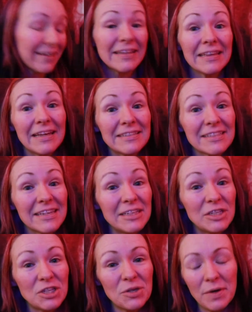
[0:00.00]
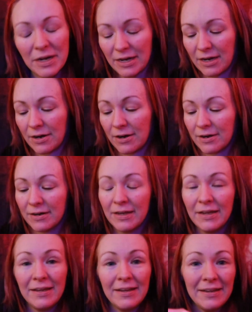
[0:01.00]
let's get to it here.
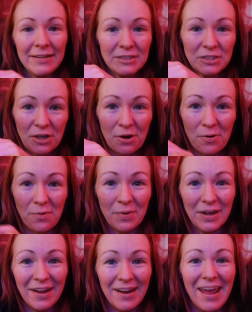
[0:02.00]
So we got,